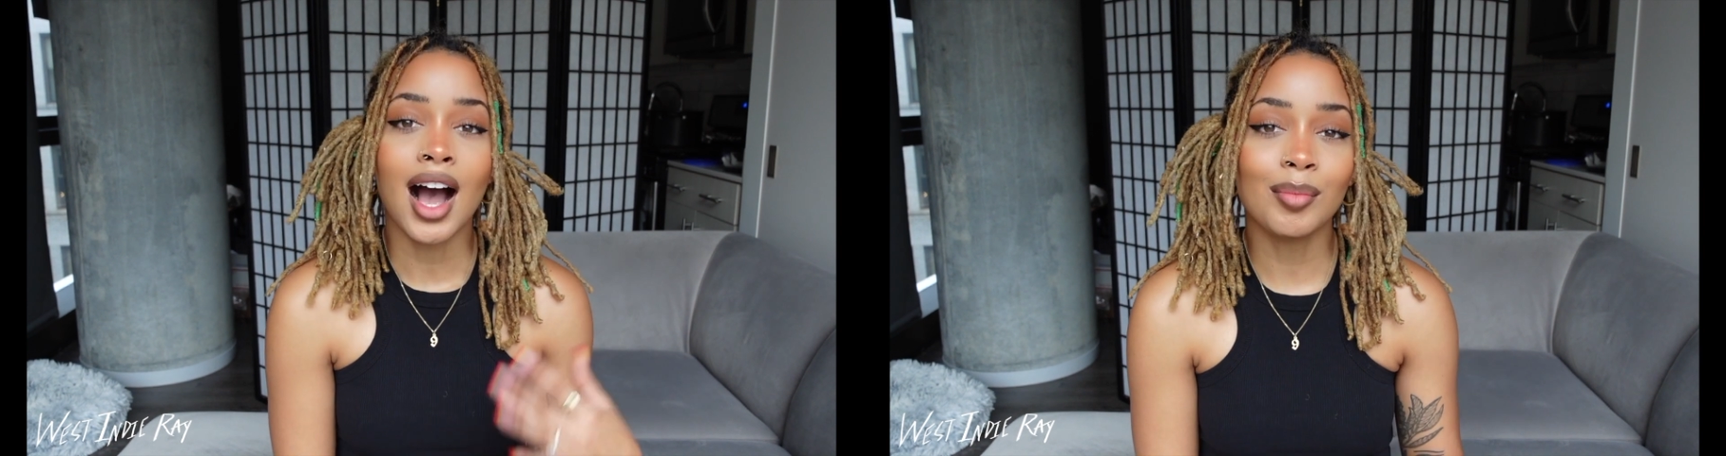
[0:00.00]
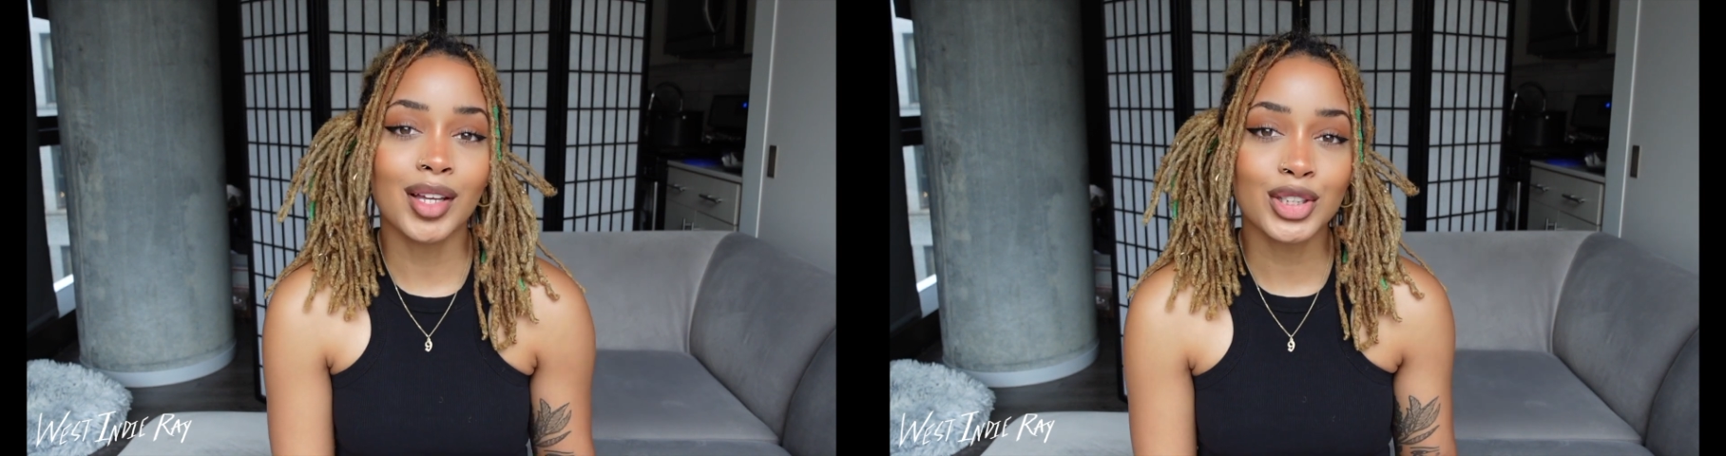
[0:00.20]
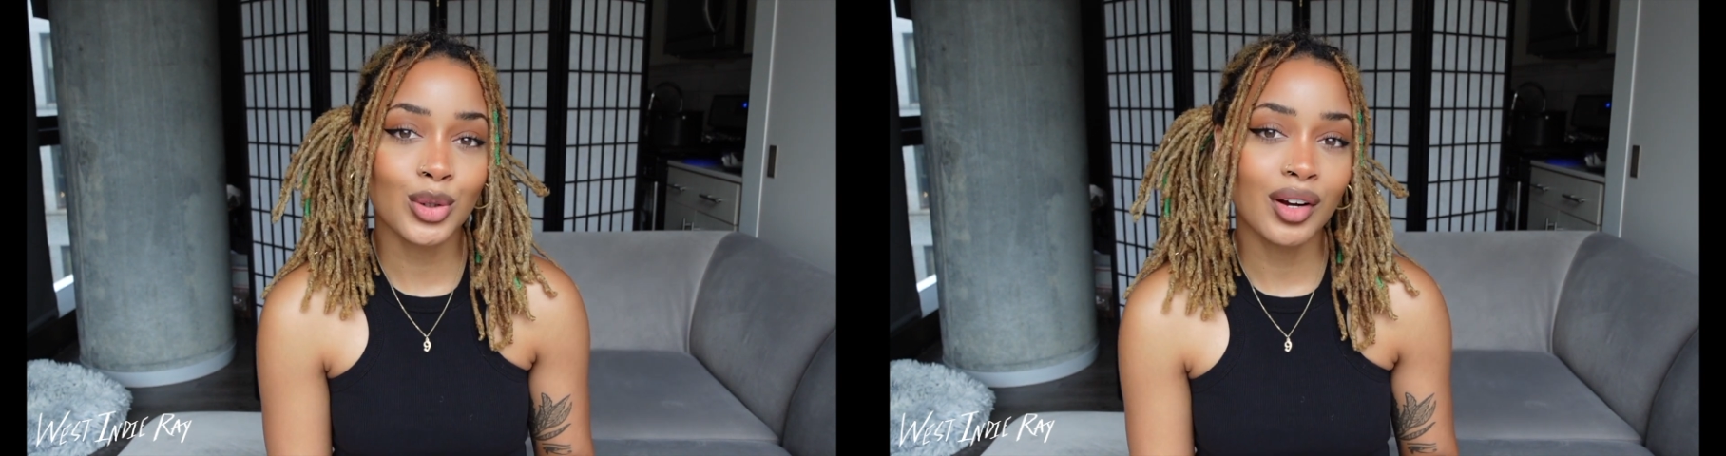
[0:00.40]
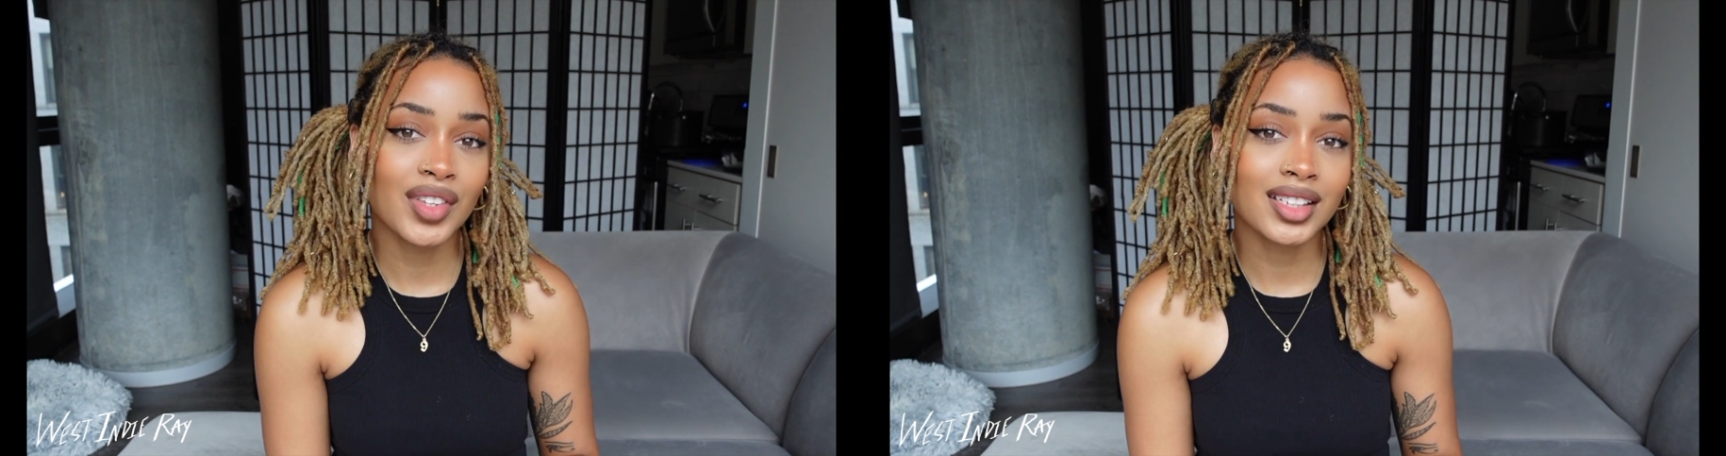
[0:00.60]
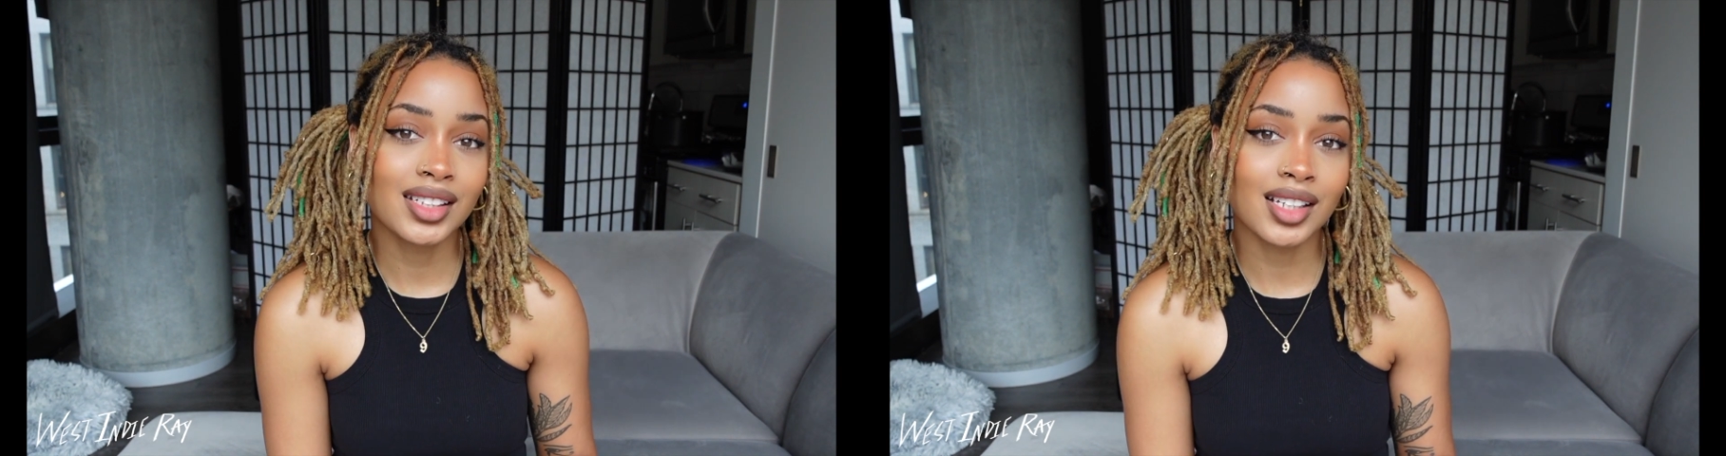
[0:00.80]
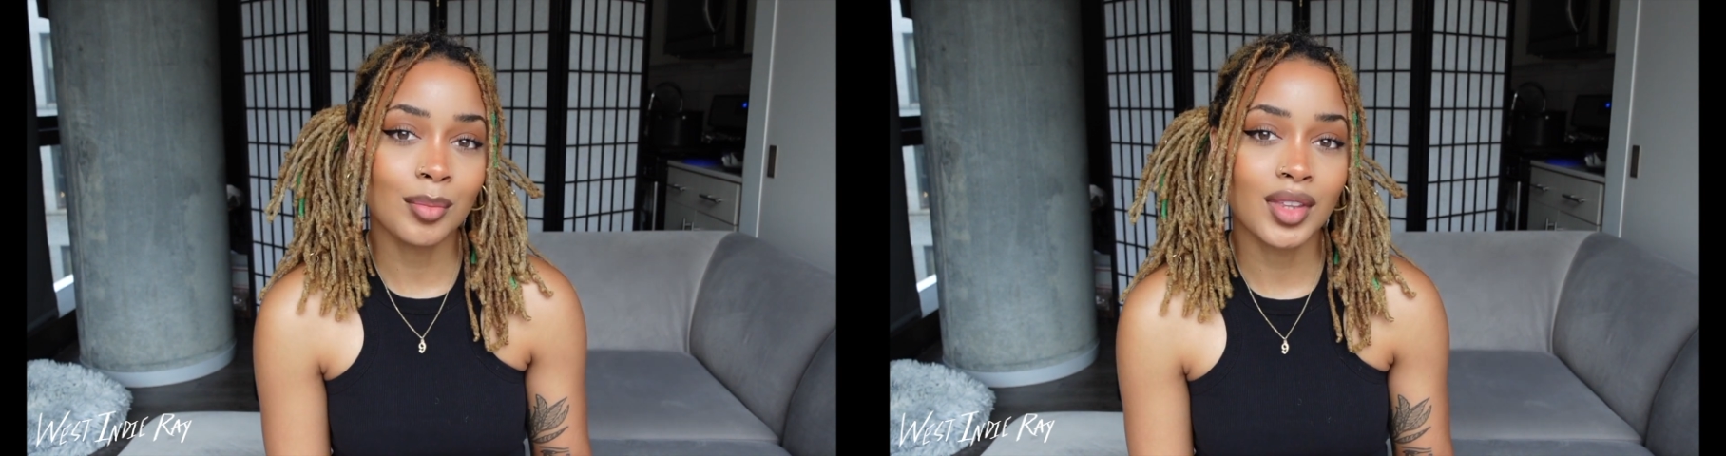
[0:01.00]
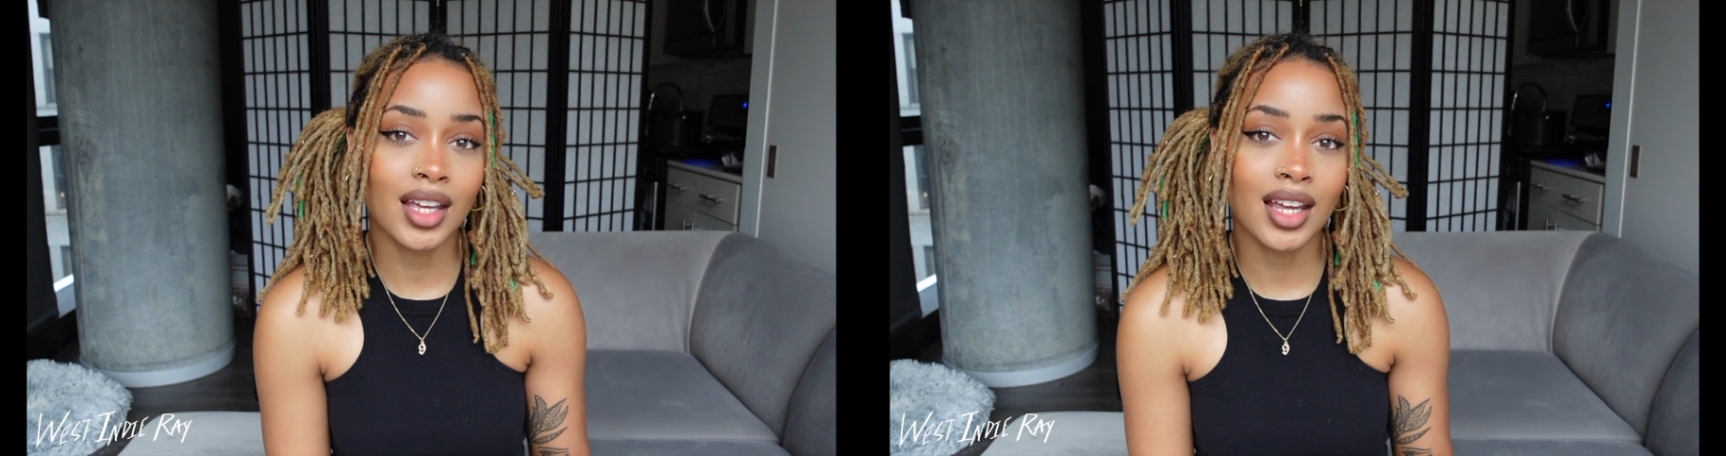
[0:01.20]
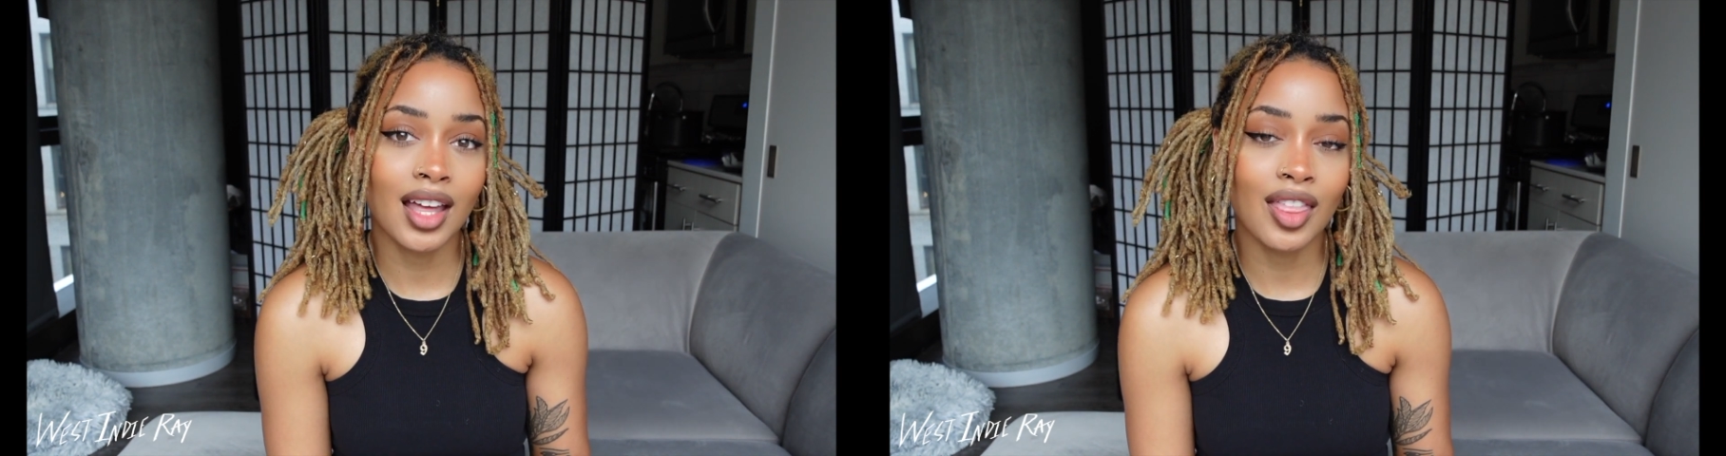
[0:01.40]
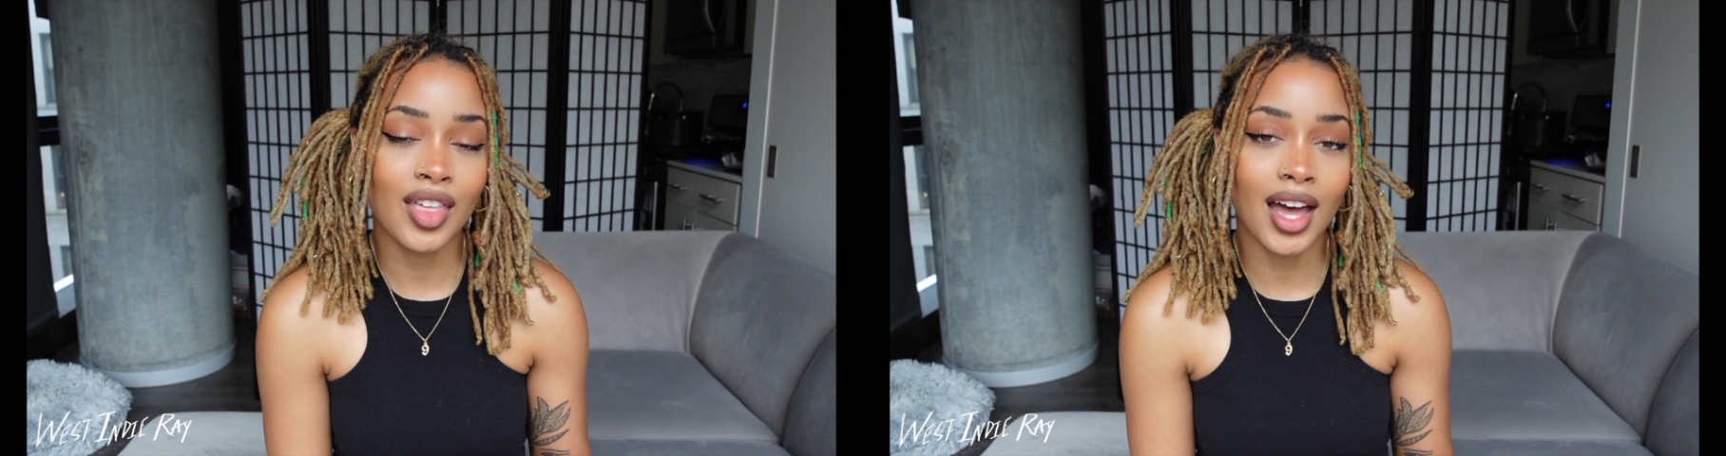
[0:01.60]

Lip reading: I'm not sure if this is something